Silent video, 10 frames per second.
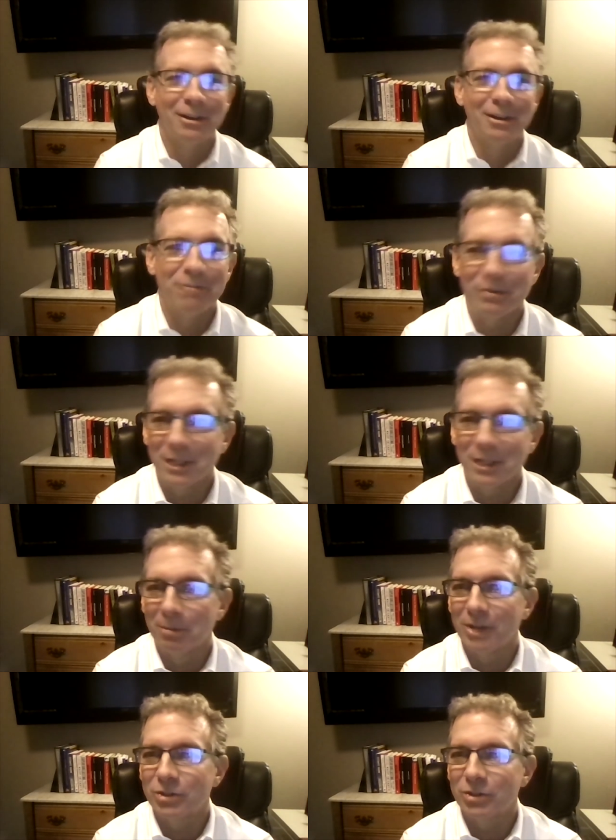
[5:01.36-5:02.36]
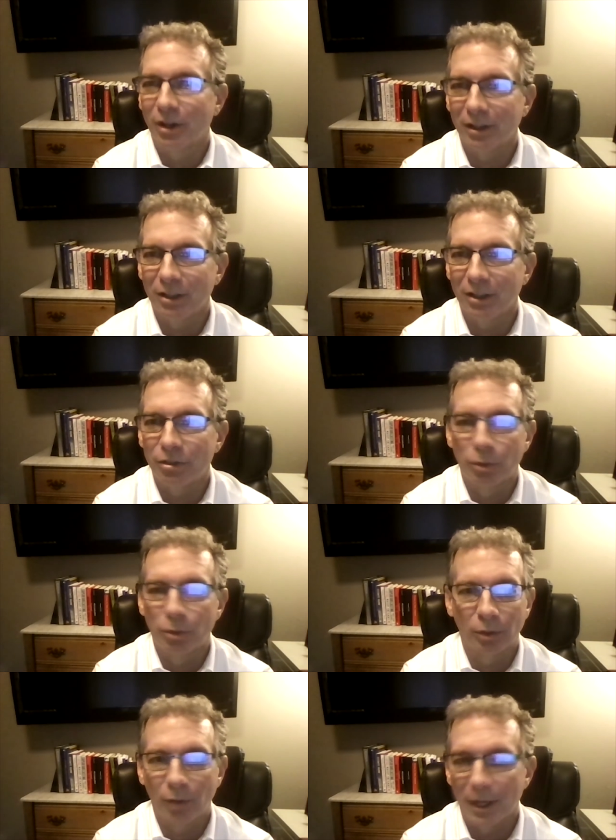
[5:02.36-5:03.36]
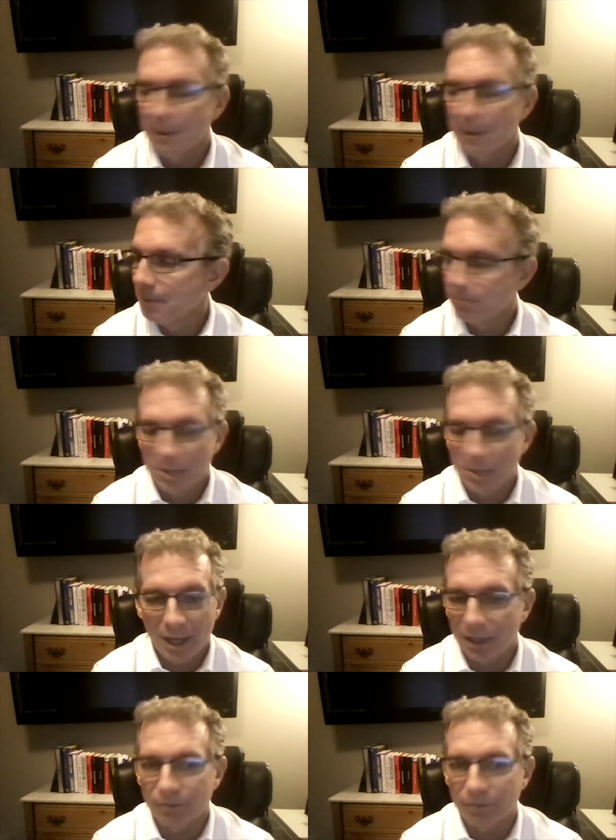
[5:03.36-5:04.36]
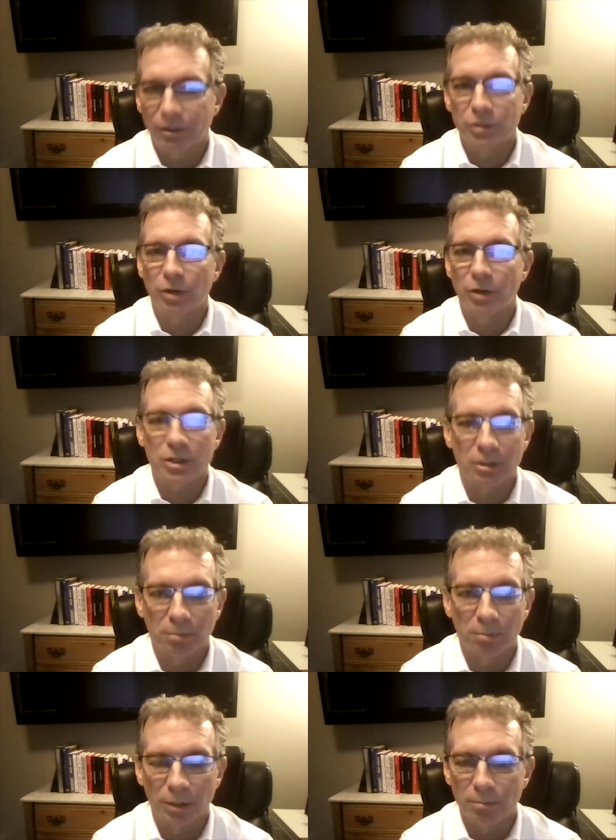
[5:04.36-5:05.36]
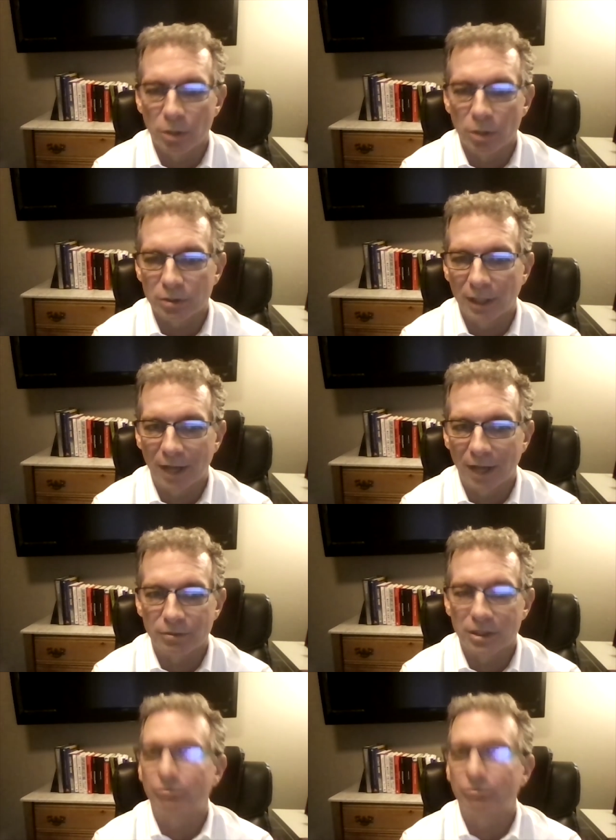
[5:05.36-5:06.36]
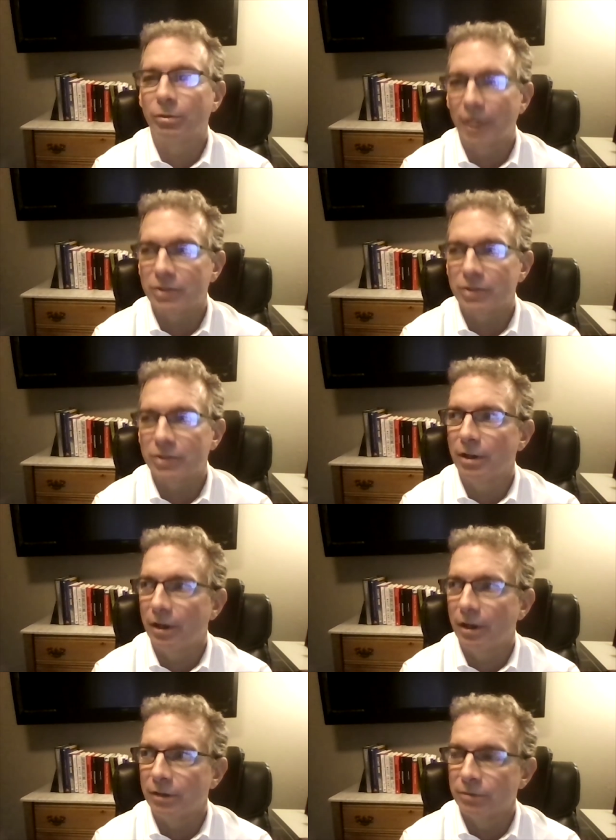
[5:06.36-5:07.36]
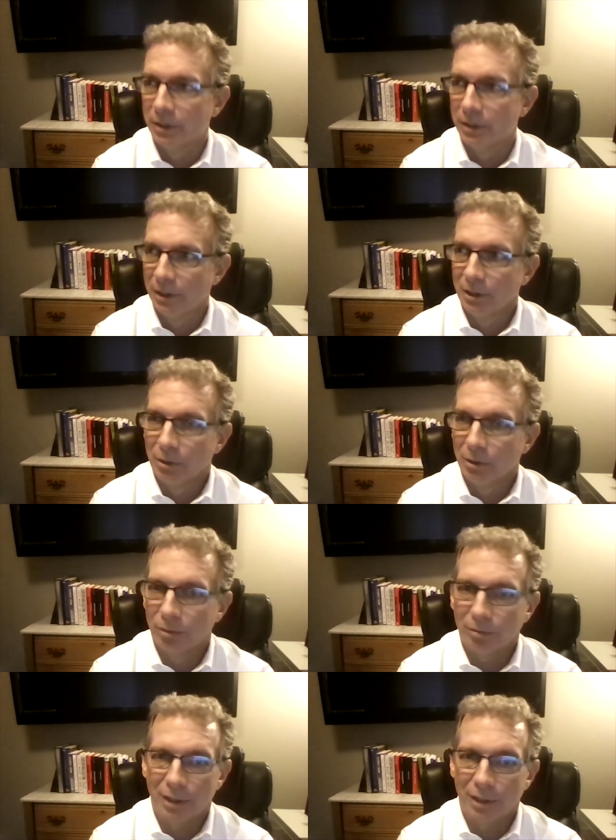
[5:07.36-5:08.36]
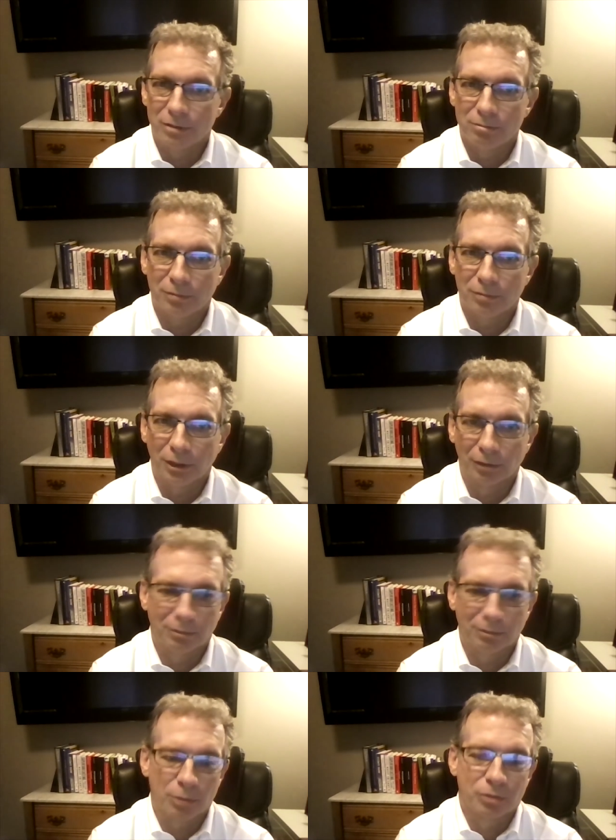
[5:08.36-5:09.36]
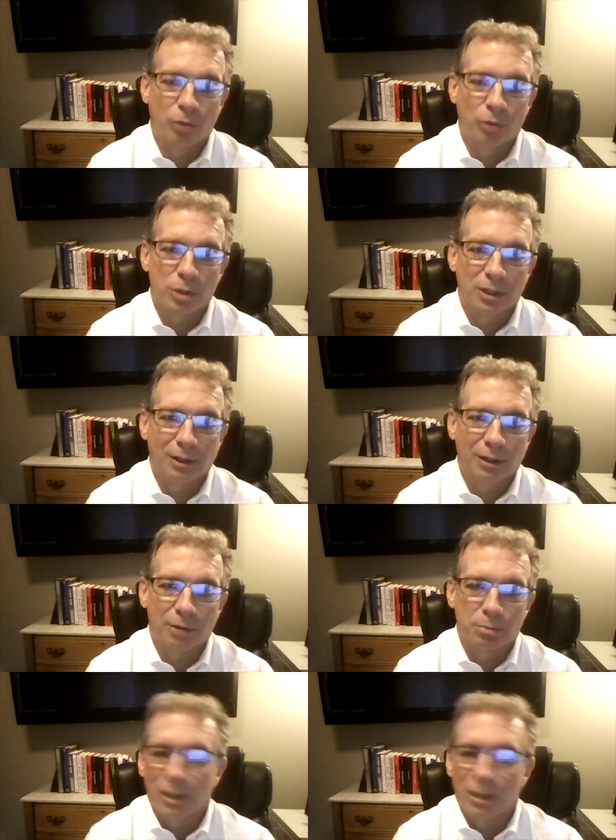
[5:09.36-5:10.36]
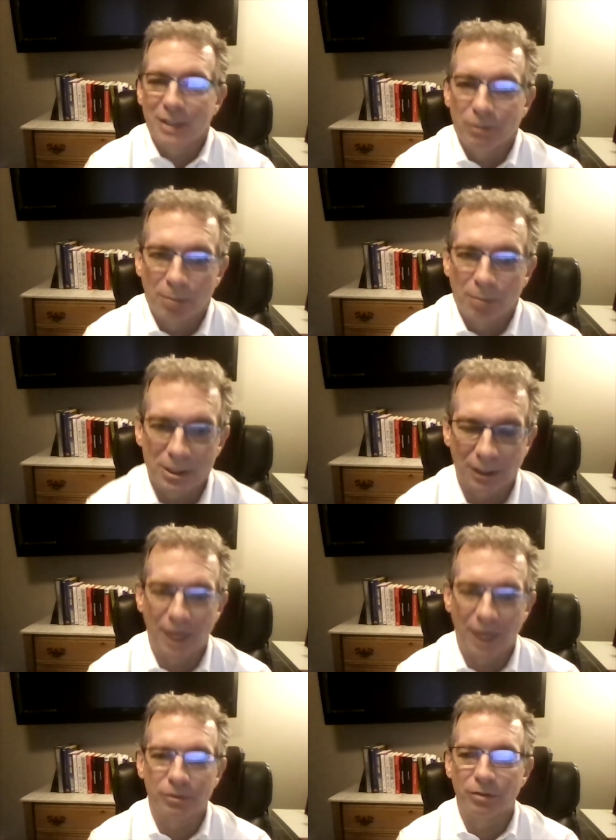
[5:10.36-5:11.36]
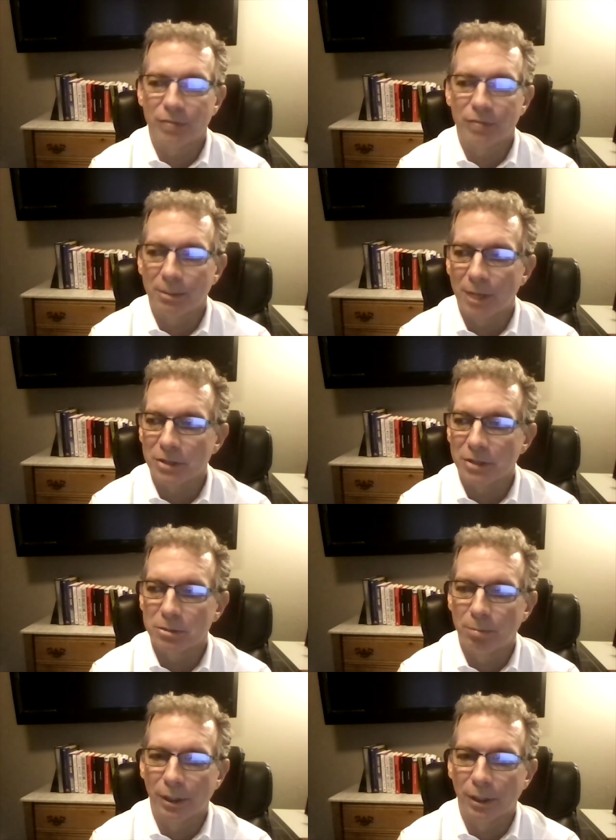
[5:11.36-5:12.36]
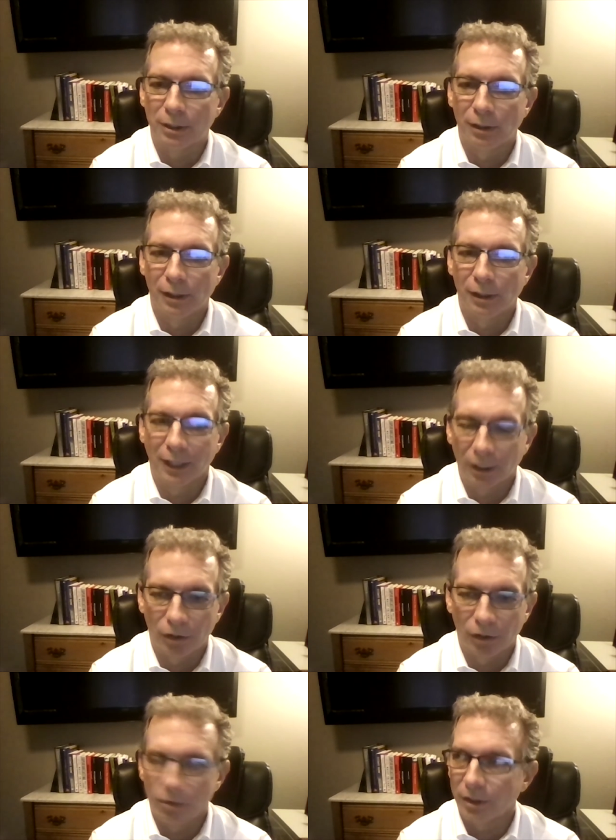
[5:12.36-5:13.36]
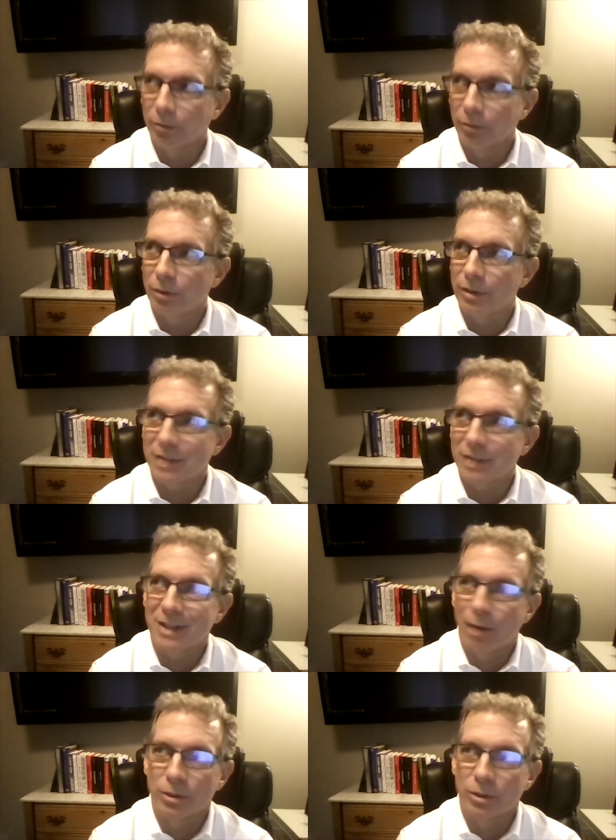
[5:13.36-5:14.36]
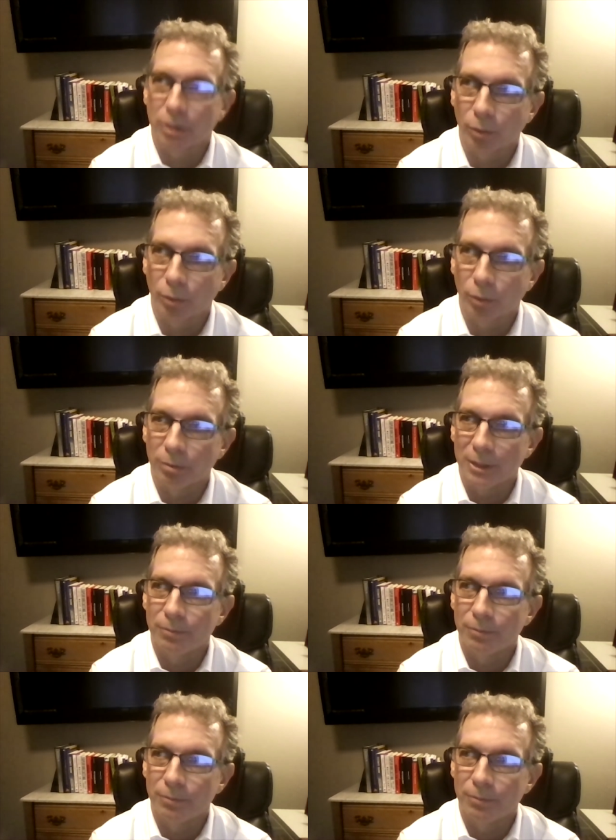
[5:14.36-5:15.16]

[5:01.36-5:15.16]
15 months on and threw it away, not out of frustration, but mostly out of self-reflection of, I was fortunate. I was break even basically after 15 months, and I'd learned that that style wasn't going to work for me.